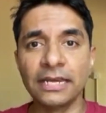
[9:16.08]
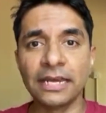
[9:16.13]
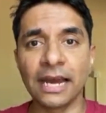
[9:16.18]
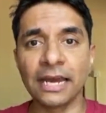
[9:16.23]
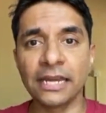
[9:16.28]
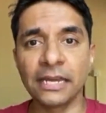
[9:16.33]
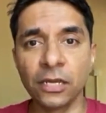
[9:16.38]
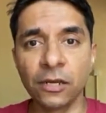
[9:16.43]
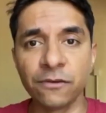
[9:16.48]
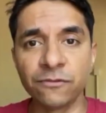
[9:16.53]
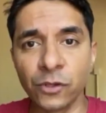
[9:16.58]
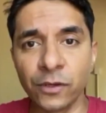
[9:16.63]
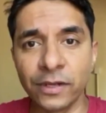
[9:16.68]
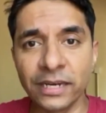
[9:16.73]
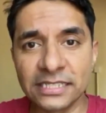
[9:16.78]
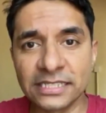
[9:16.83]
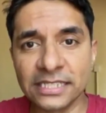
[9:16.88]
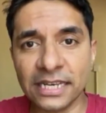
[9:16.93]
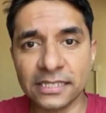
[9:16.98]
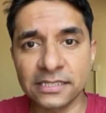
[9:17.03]
The idea of
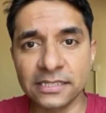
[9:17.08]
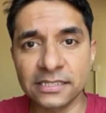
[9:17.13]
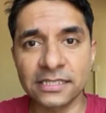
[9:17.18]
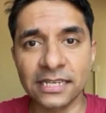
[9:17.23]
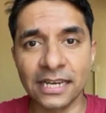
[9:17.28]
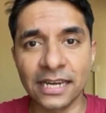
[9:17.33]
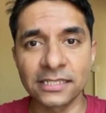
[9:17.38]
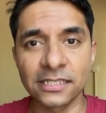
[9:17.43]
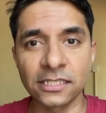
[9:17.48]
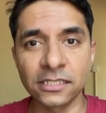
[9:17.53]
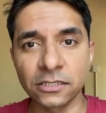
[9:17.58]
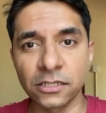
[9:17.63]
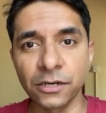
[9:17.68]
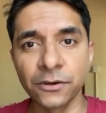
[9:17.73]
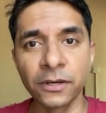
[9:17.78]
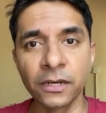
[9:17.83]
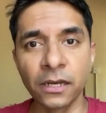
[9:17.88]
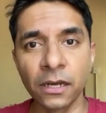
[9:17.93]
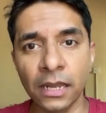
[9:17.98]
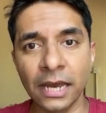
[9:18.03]
doing this exercise is to
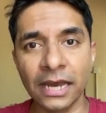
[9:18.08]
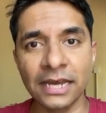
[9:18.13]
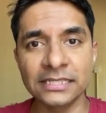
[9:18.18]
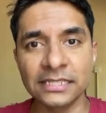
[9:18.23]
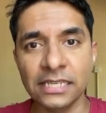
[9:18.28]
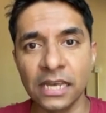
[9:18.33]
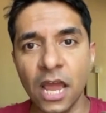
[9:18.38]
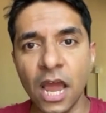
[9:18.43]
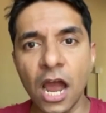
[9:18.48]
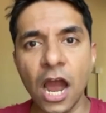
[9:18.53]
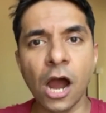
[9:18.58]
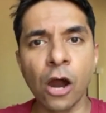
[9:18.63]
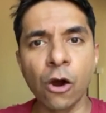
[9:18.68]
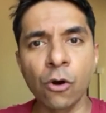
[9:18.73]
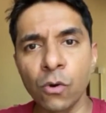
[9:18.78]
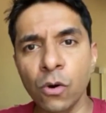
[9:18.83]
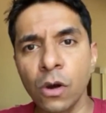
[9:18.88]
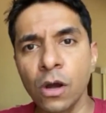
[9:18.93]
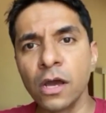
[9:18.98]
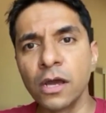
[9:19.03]
realize
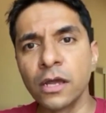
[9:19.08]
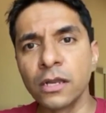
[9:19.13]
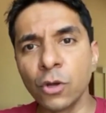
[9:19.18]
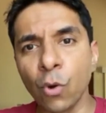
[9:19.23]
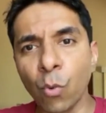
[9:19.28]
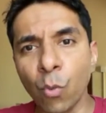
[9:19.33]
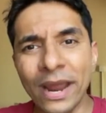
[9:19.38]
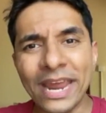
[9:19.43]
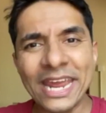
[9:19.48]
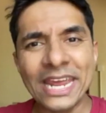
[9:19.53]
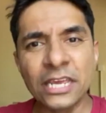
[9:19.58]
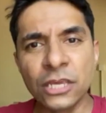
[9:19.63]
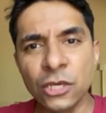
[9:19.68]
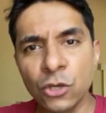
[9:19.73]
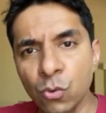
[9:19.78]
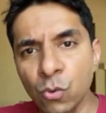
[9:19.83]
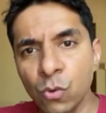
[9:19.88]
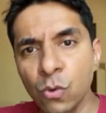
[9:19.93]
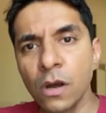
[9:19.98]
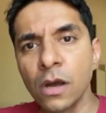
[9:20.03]
how the way
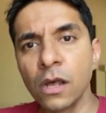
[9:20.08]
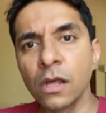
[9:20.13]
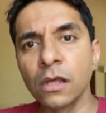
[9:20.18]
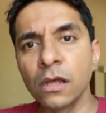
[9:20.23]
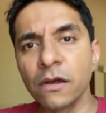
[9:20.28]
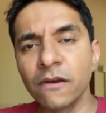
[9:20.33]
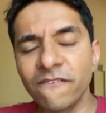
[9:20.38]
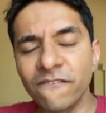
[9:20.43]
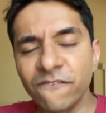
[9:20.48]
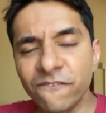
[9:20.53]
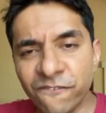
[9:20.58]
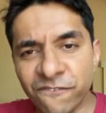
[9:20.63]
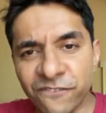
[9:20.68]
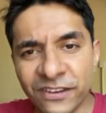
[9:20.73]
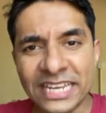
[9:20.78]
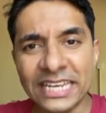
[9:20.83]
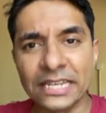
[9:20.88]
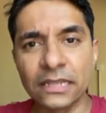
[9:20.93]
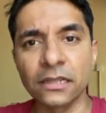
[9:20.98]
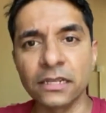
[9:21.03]
you
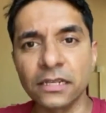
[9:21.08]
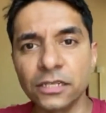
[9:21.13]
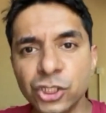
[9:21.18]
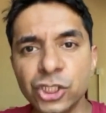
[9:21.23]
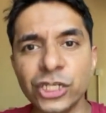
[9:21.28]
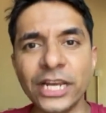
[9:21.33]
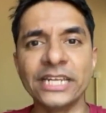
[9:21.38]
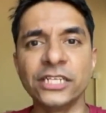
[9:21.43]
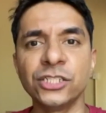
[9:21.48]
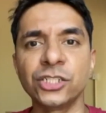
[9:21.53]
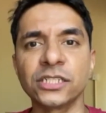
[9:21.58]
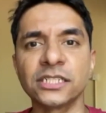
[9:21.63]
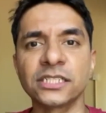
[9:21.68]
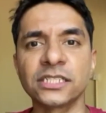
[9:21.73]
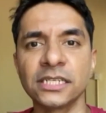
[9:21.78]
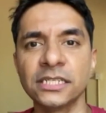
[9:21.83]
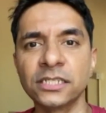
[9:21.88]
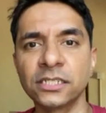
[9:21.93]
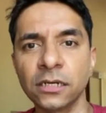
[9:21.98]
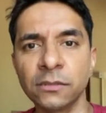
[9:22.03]
feel
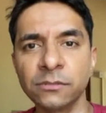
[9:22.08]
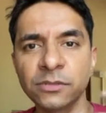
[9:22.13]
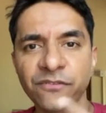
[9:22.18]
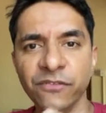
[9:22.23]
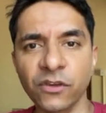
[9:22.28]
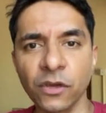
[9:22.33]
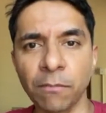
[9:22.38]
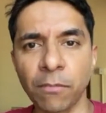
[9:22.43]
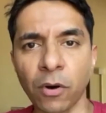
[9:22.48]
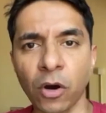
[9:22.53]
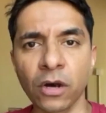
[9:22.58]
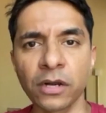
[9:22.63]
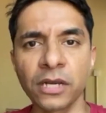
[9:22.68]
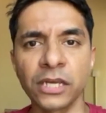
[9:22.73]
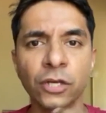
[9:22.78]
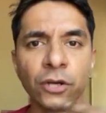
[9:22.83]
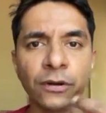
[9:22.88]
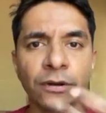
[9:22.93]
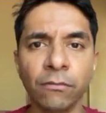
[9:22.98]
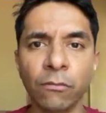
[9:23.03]
changes in terms of your body,
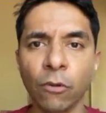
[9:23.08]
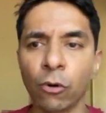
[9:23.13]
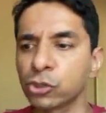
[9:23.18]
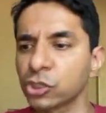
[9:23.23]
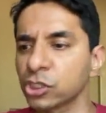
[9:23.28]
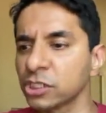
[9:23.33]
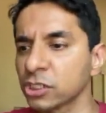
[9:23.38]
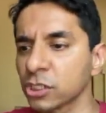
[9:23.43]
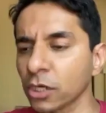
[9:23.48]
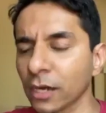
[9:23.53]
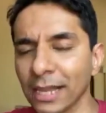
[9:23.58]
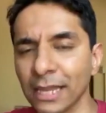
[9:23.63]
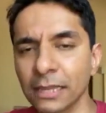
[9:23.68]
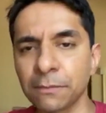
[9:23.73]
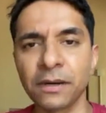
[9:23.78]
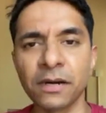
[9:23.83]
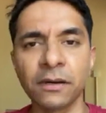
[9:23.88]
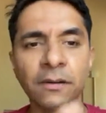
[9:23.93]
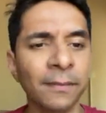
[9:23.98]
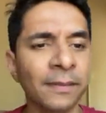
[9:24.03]
your emotions, your
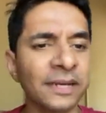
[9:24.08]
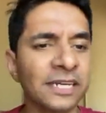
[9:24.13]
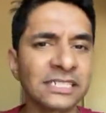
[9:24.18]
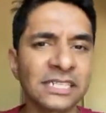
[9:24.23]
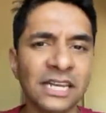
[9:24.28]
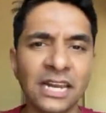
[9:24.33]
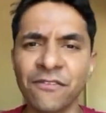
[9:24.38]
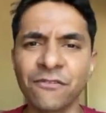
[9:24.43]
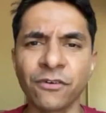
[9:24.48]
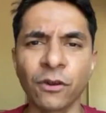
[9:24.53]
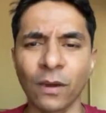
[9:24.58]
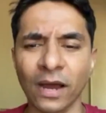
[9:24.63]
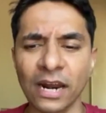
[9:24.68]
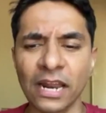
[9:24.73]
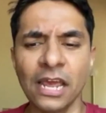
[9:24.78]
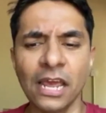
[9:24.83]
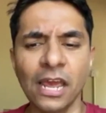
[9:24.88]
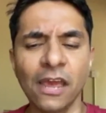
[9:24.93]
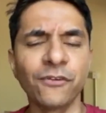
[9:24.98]
health parameters, and everyone.